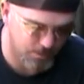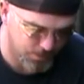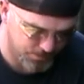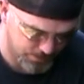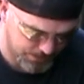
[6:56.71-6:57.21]

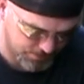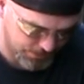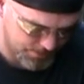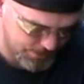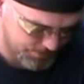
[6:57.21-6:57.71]
wouldn't believe
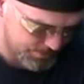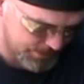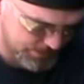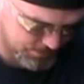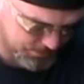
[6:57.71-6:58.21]
it. Maybe
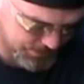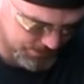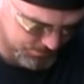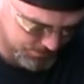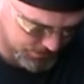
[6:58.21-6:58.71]
I'll do it with
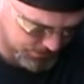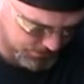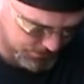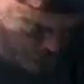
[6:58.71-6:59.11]
this one too.